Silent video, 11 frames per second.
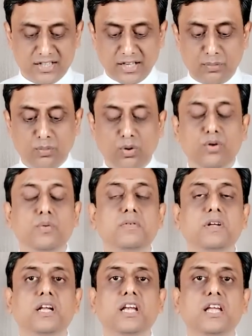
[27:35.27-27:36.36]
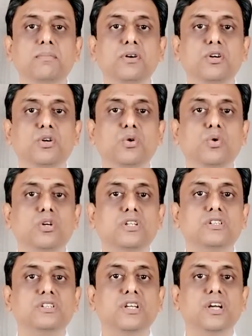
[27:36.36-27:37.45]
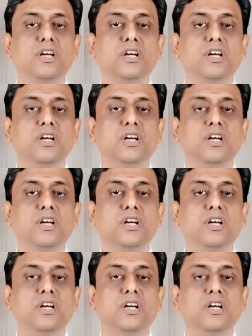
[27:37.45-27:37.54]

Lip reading: that what we were unable to notice